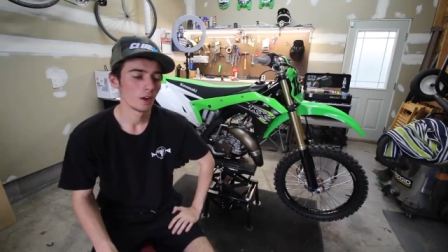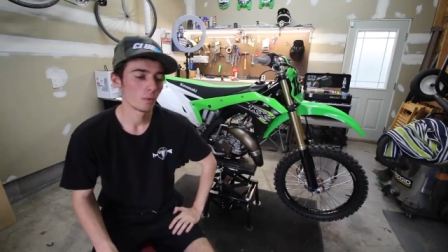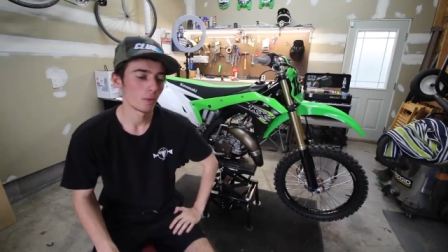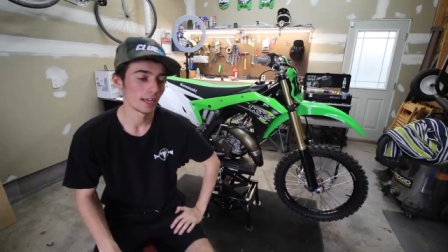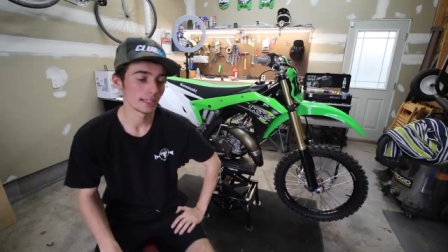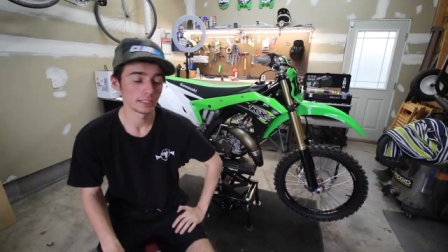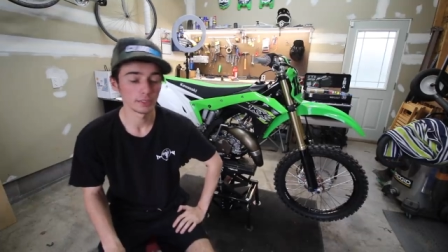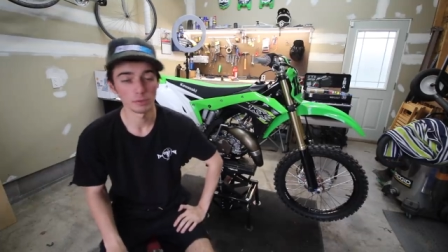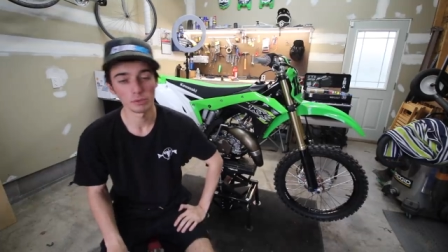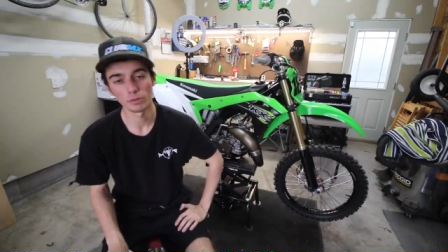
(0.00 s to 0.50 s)

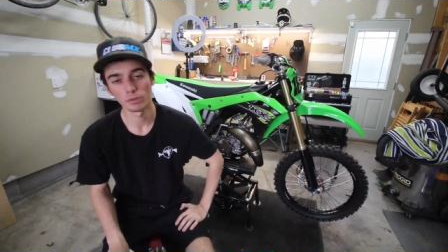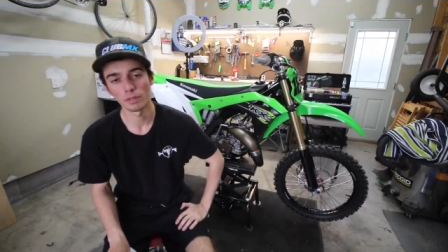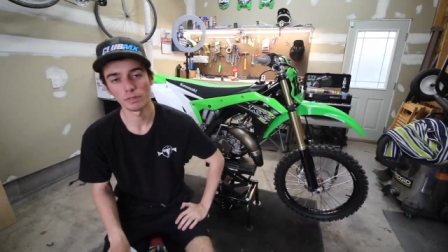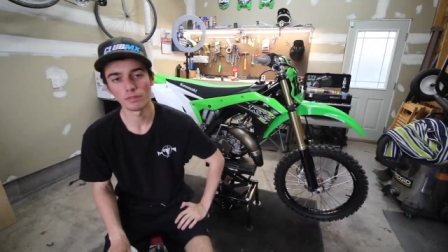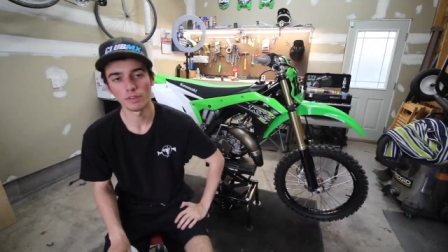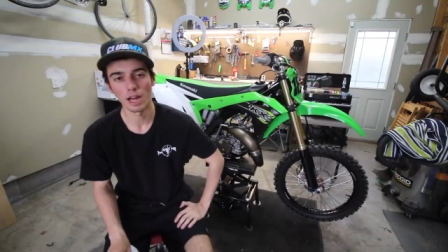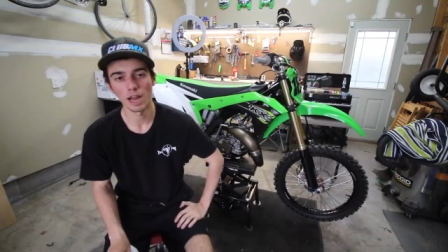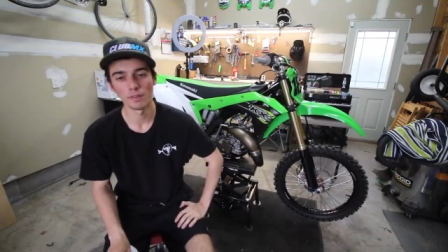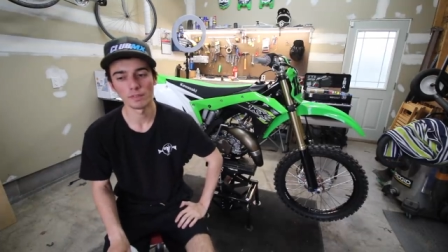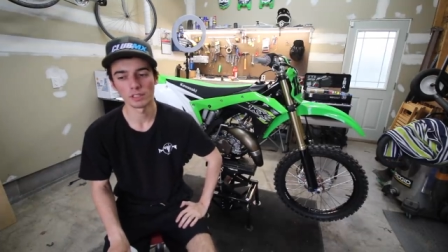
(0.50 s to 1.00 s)

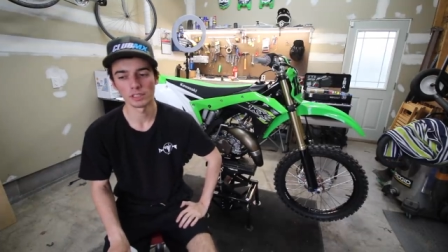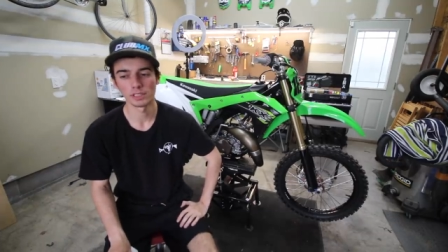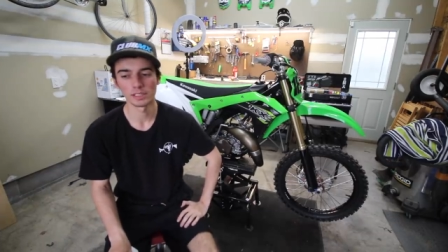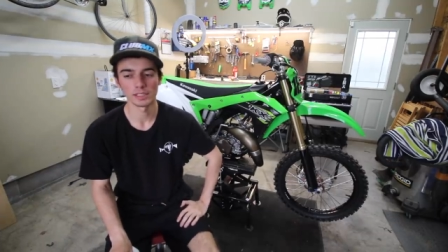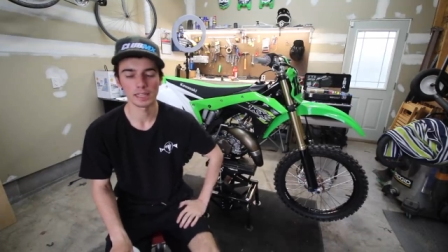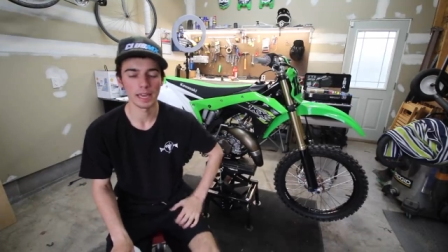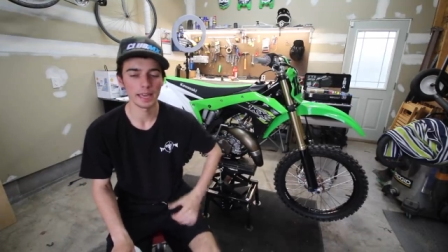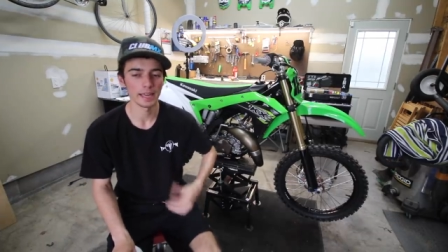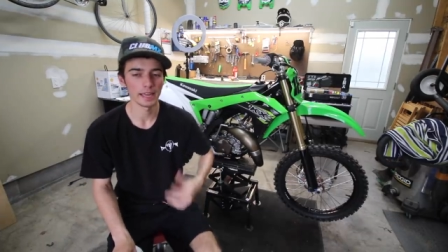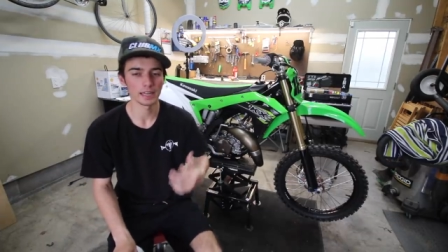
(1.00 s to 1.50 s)
YZ125
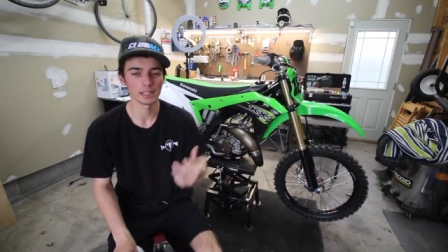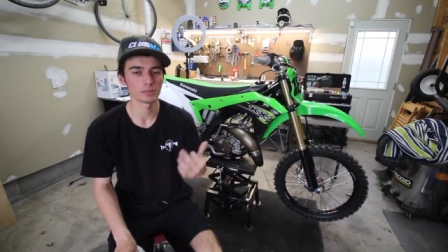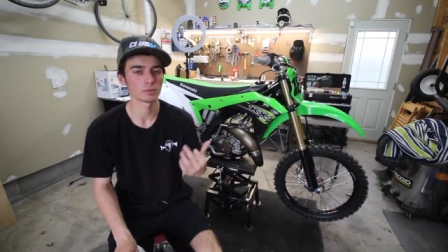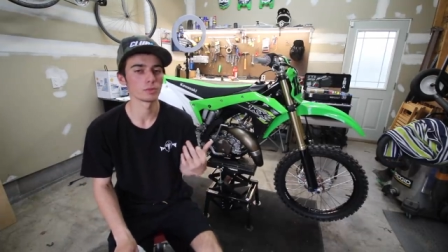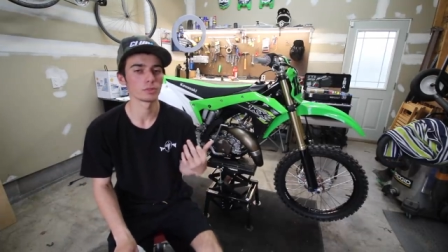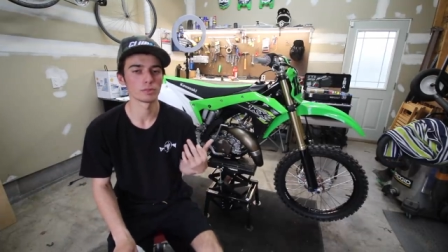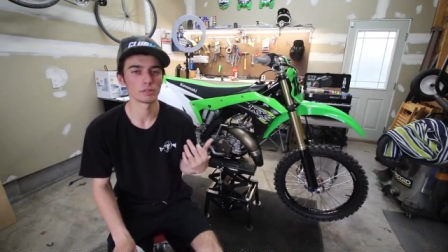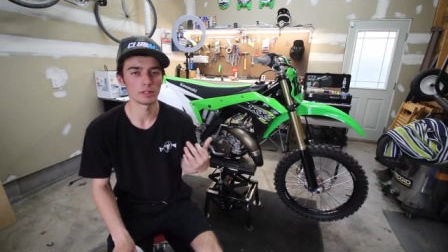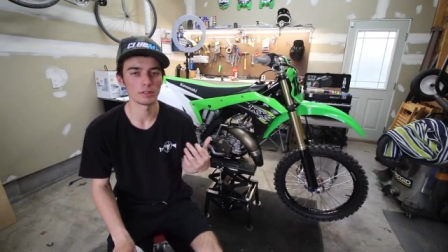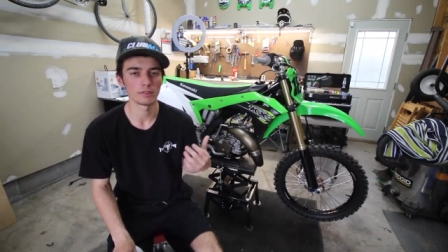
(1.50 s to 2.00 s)
versus
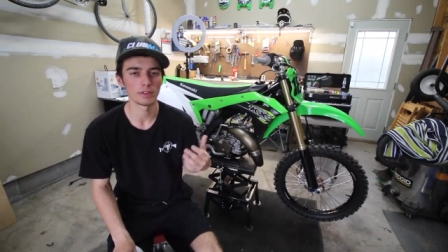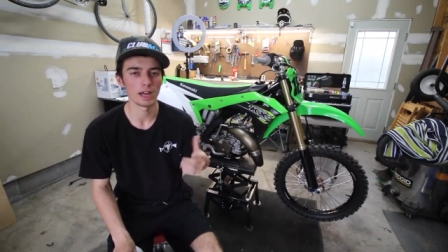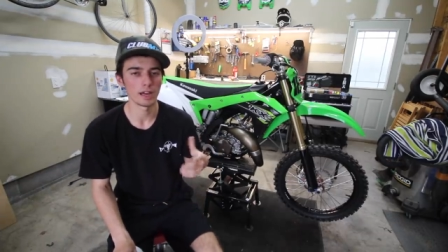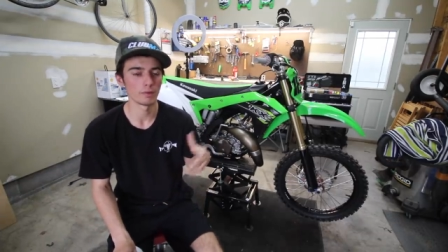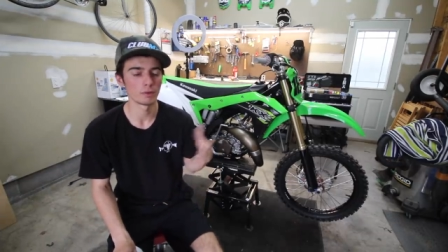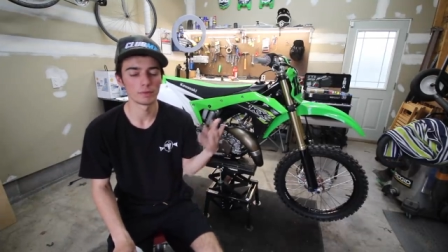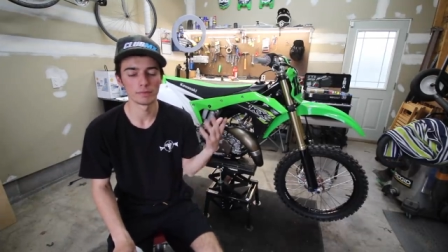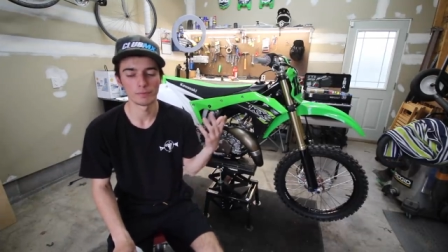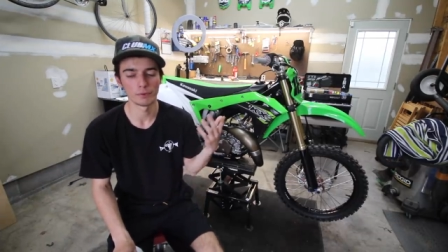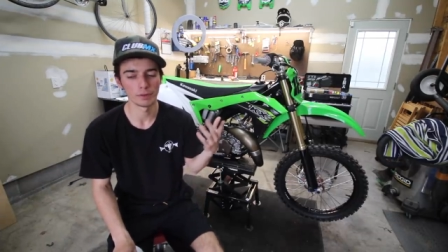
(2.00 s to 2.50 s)
KX125,
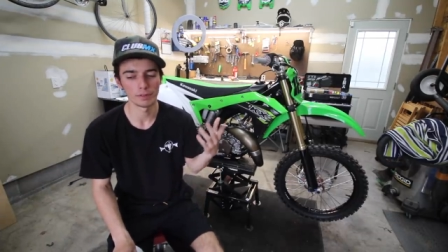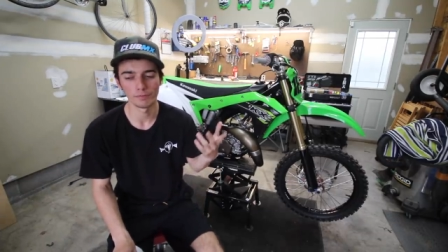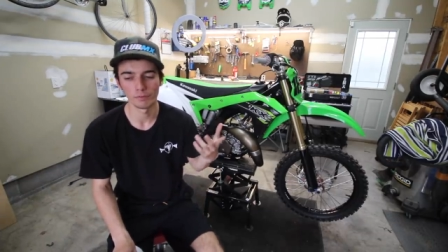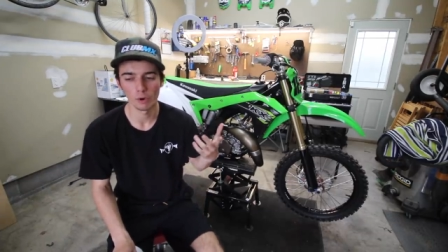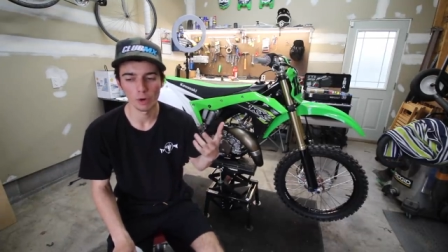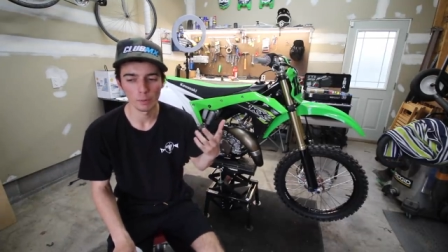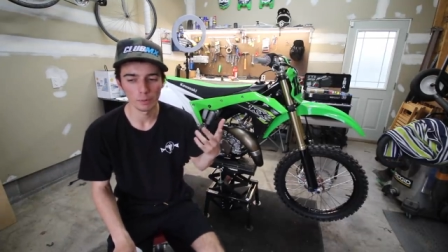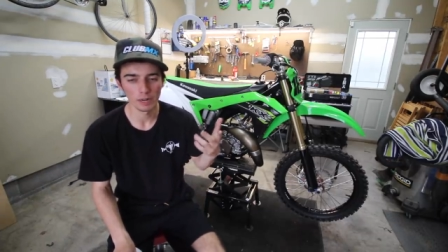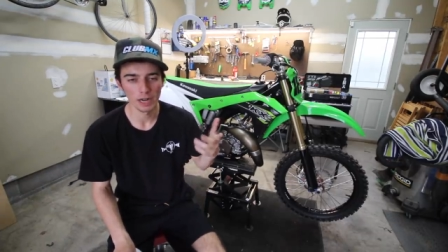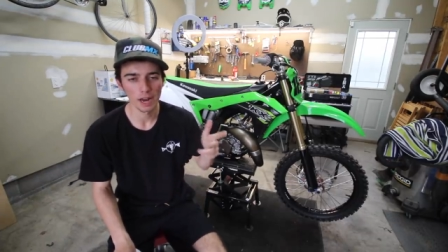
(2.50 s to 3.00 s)

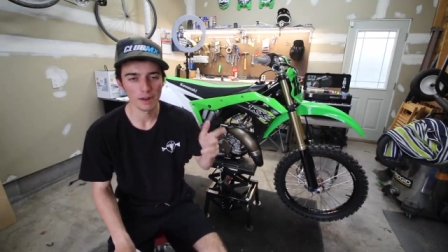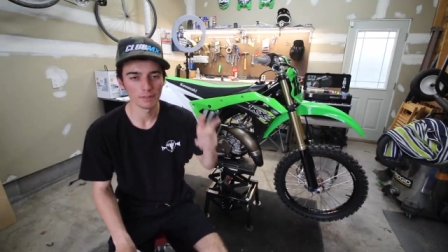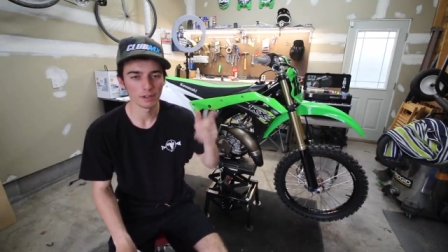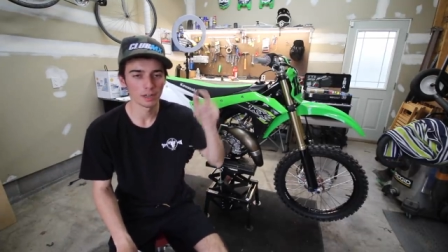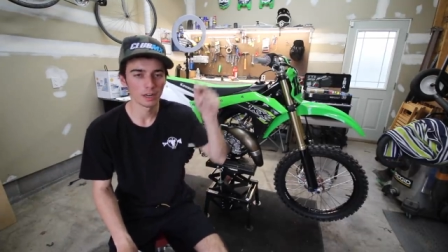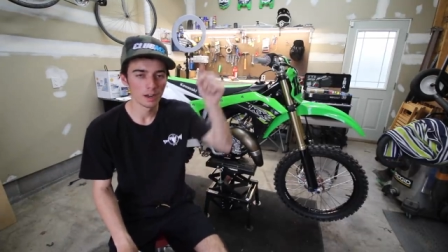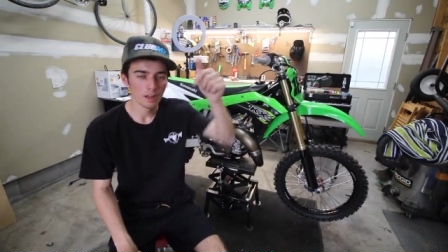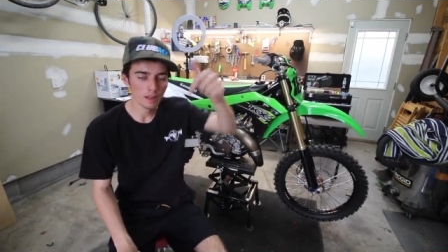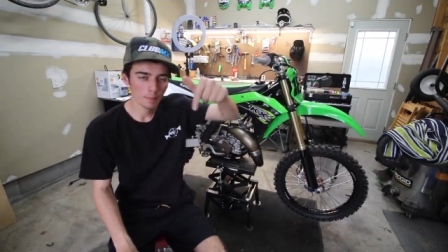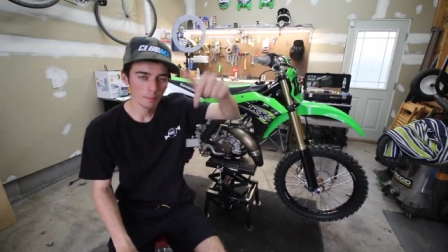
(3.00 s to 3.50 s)
144,
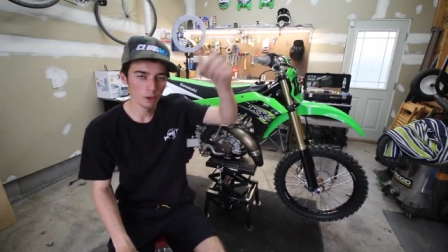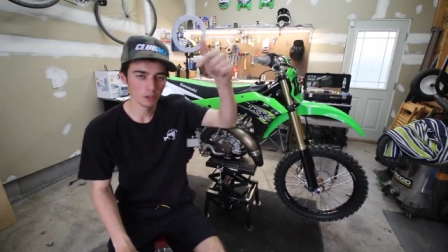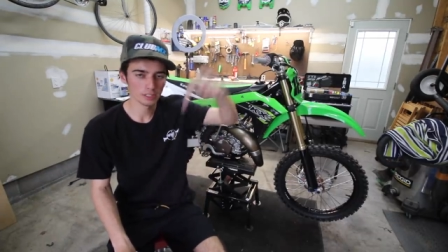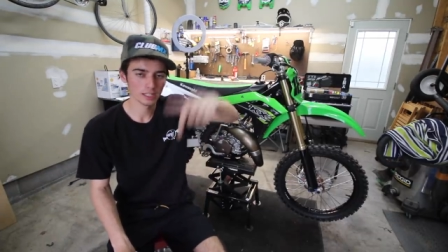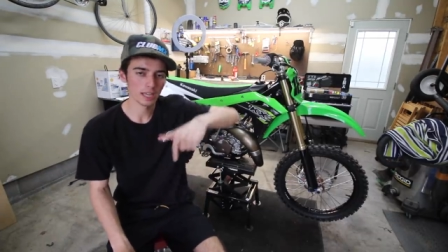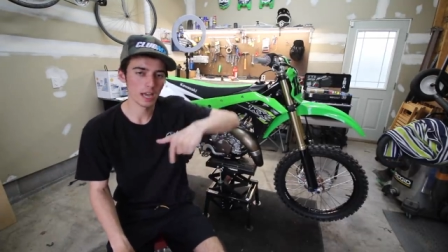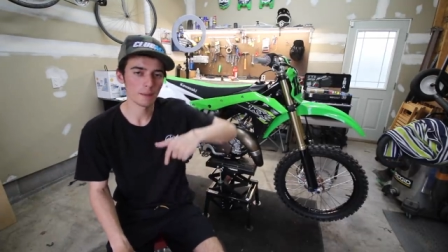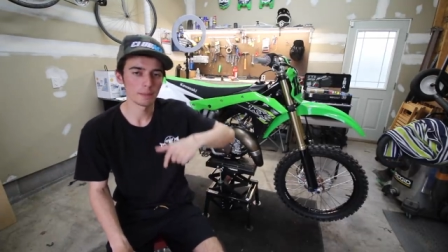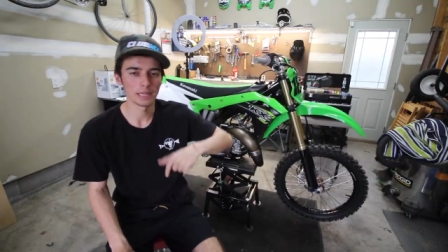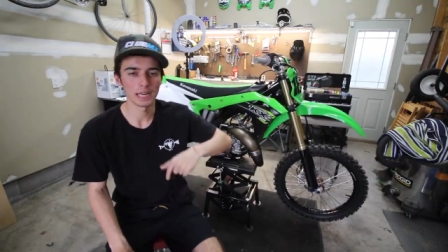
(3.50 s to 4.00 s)
whatever, post
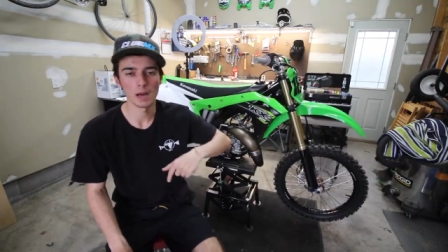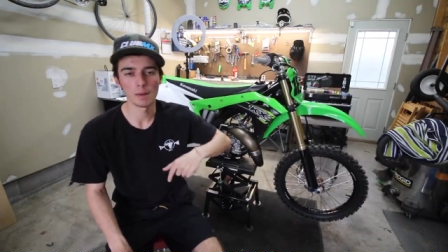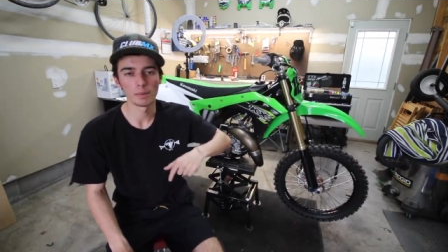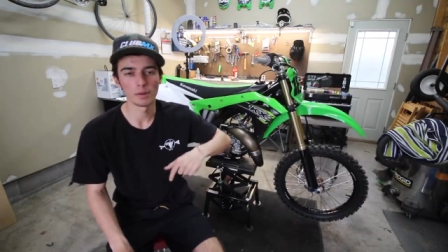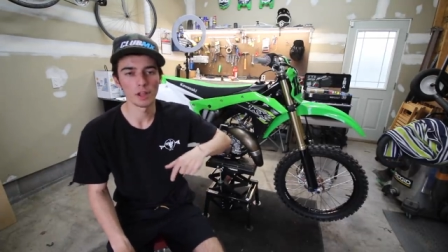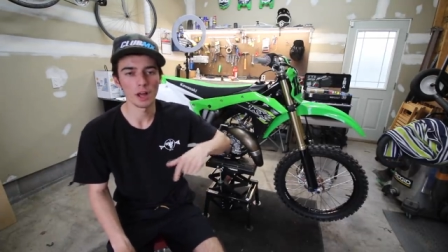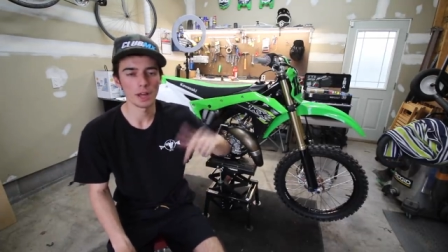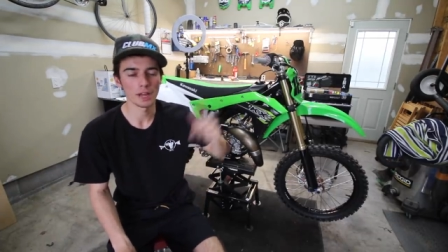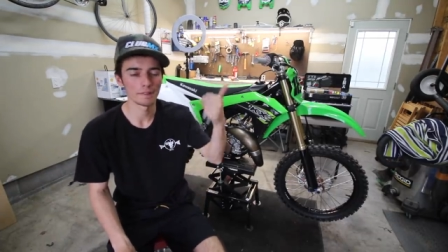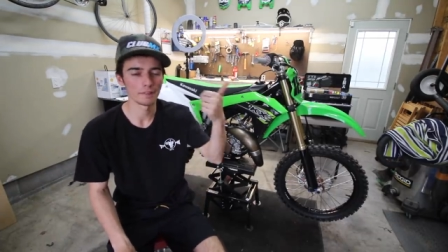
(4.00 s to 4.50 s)
a comment down below.